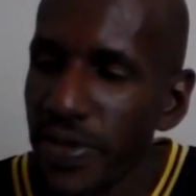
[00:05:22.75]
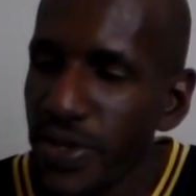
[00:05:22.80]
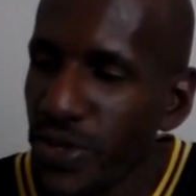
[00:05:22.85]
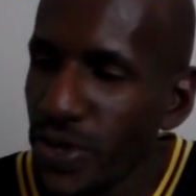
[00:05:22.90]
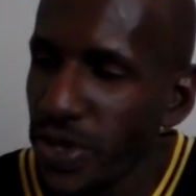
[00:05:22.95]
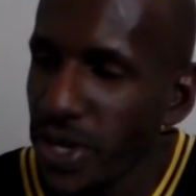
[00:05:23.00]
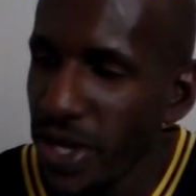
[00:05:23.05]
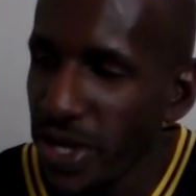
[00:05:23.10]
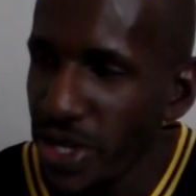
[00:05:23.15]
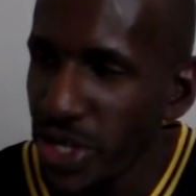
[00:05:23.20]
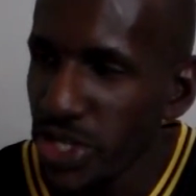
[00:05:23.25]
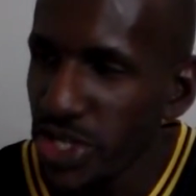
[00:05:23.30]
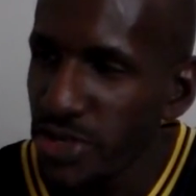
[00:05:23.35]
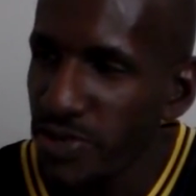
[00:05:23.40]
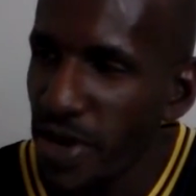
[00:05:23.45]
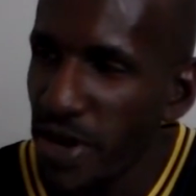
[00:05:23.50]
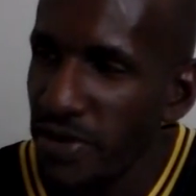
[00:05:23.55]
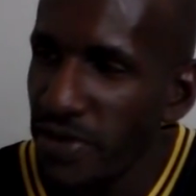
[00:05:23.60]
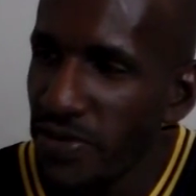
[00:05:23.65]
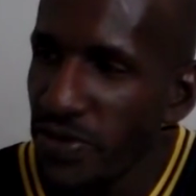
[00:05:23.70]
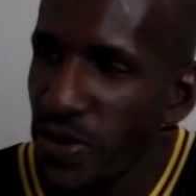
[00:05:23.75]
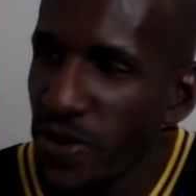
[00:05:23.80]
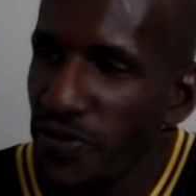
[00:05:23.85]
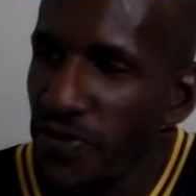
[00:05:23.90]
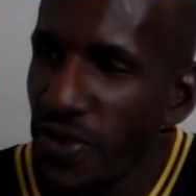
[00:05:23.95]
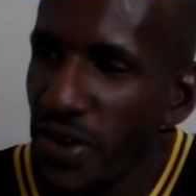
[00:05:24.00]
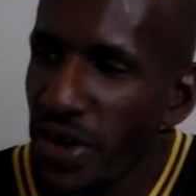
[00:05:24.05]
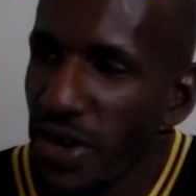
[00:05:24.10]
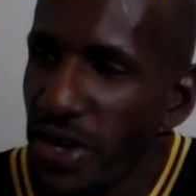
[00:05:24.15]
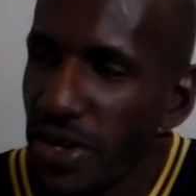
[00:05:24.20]
So yeah, this is my review
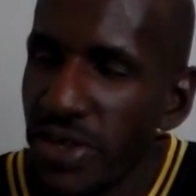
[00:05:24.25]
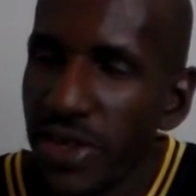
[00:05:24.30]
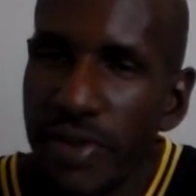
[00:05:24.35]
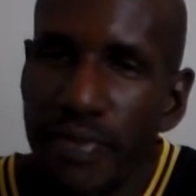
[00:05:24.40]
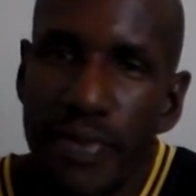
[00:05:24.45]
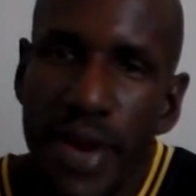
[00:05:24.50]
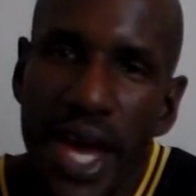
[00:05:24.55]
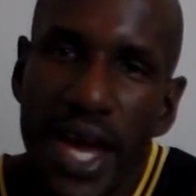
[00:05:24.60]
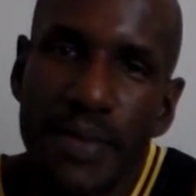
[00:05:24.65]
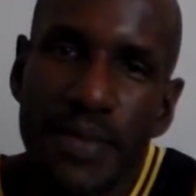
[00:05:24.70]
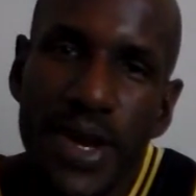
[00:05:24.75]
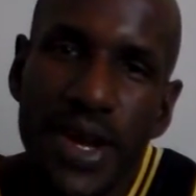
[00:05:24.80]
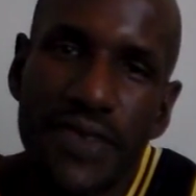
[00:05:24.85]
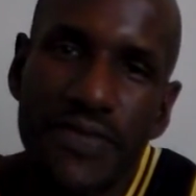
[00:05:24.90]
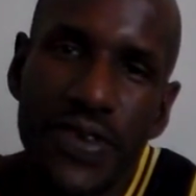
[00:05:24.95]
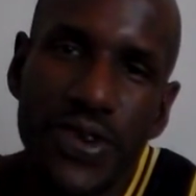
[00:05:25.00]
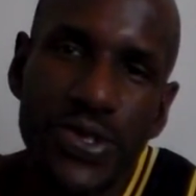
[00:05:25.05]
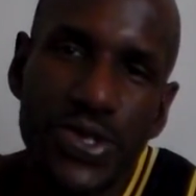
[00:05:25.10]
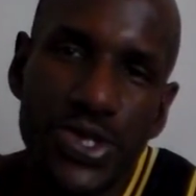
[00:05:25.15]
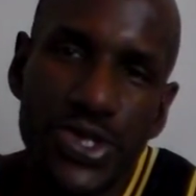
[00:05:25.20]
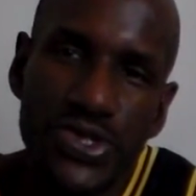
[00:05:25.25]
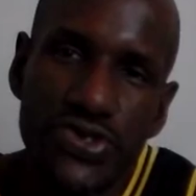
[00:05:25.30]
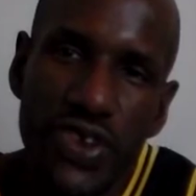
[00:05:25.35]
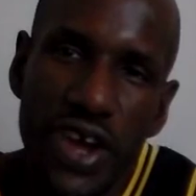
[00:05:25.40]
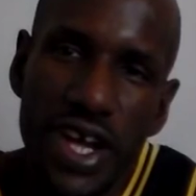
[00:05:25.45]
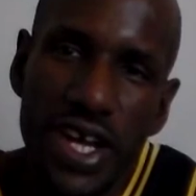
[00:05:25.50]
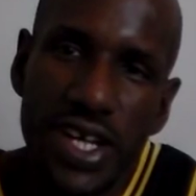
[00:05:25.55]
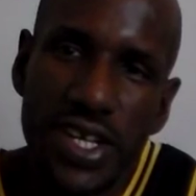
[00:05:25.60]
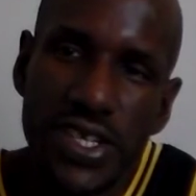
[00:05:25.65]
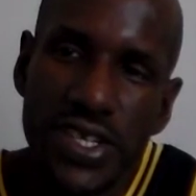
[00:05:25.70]
for the Batman versus
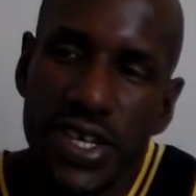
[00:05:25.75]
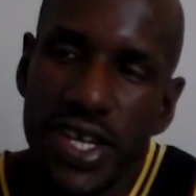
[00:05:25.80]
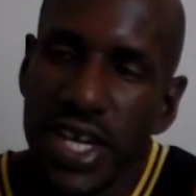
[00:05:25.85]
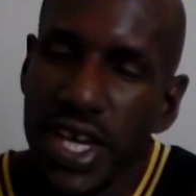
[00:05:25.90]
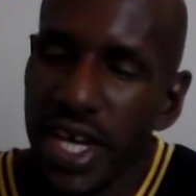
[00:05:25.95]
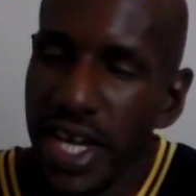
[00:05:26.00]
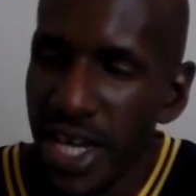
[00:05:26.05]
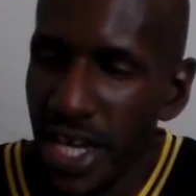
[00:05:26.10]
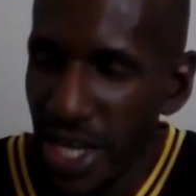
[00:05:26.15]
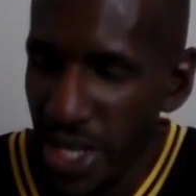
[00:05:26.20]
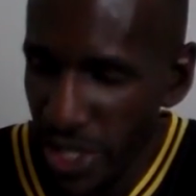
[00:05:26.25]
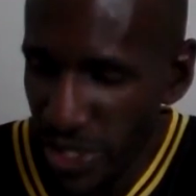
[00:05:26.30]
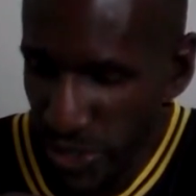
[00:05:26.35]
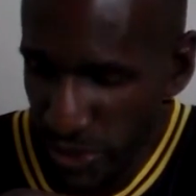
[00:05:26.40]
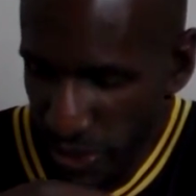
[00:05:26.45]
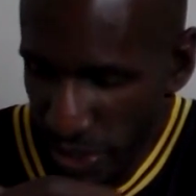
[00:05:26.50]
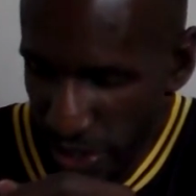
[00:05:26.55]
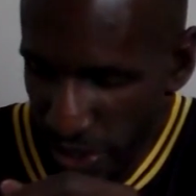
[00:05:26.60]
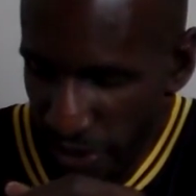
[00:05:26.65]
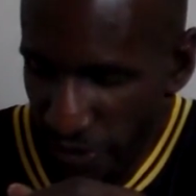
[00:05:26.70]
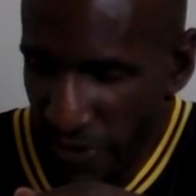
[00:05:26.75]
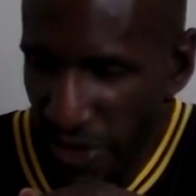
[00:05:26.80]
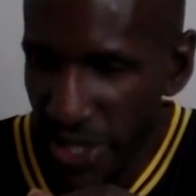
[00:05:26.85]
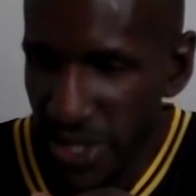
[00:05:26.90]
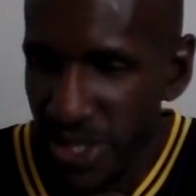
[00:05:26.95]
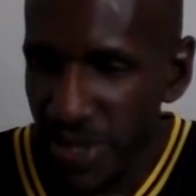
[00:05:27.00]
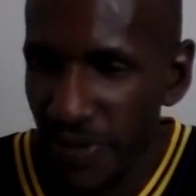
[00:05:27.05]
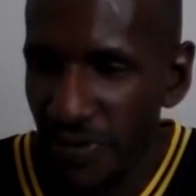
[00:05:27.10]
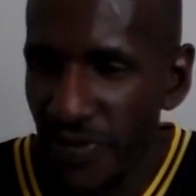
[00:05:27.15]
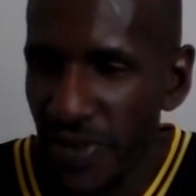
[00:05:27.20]
Dracula, and this is a
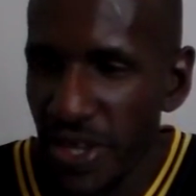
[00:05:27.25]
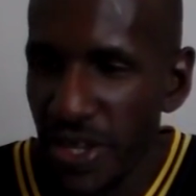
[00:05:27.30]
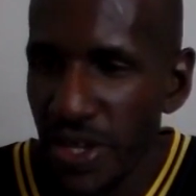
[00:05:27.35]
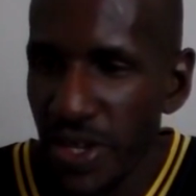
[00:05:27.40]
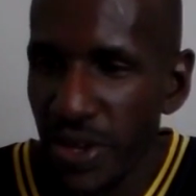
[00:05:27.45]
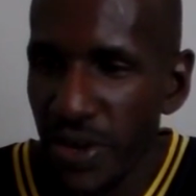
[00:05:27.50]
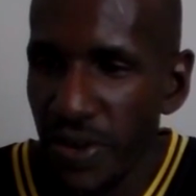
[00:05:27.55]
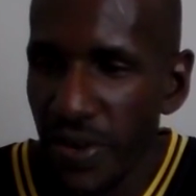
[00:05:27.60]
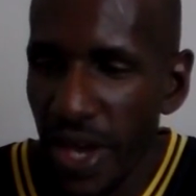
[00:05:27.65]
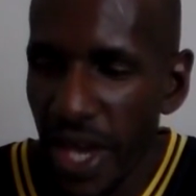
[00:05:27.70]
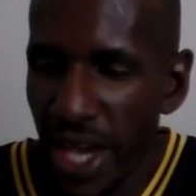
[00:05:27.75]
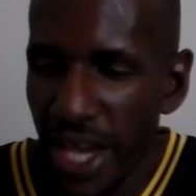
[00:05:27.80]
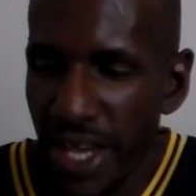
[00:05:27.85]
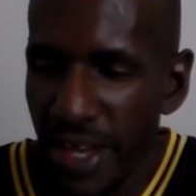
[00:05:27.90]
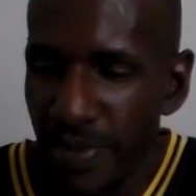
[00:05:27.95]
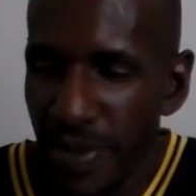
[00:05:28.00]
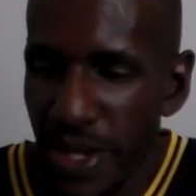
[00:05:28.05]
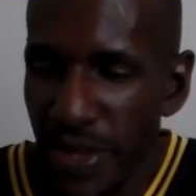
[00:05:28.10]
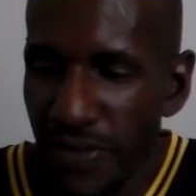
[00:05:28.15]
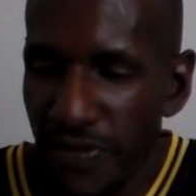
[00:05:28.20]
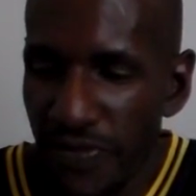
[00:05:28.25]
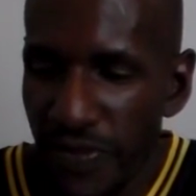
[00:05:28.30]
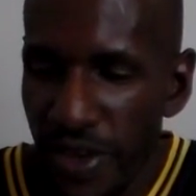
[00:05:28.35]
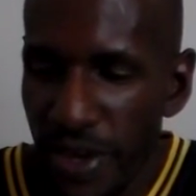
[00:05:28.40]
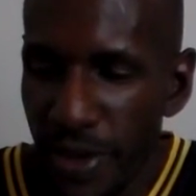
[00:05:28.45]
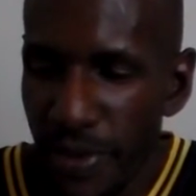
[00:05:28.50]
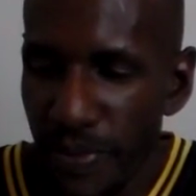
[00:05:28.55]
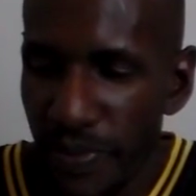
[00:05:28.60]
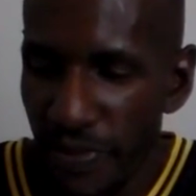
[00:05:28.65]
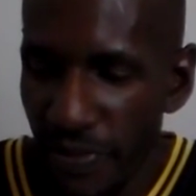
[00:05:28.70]
direct-to-video animated
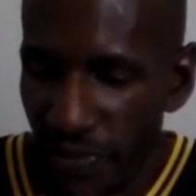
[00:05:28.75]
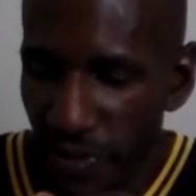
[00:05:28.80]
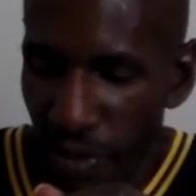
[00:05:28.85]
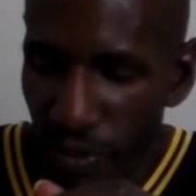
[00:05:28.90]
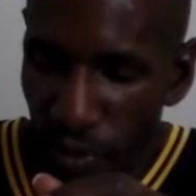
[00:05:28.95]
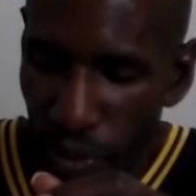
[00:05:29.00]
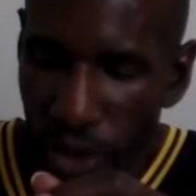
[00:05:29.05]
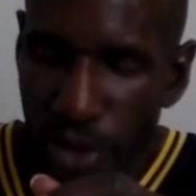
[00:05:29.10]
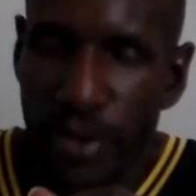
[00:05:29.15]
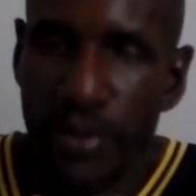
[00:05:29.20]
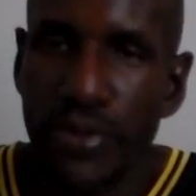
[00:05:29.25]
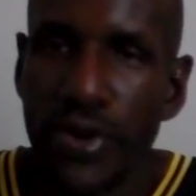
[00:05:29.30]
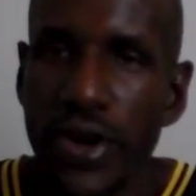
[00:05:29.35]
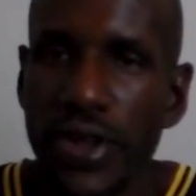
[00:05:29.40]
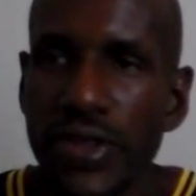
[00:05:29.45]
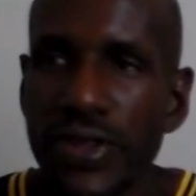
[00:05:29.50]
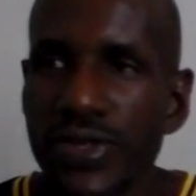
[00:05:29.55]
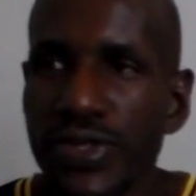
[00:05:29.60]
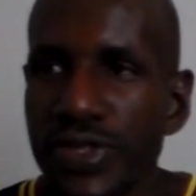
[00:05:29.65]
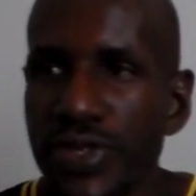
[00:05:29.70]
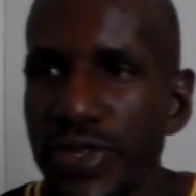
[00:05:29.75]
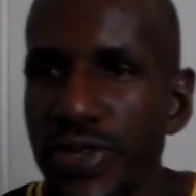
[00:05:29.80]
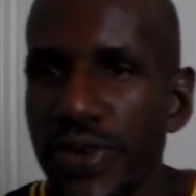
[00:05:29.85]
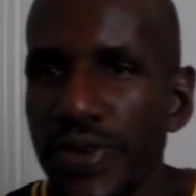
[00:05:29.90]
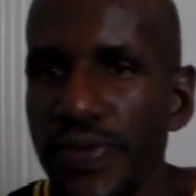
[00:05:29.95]
film from Warner Brothers,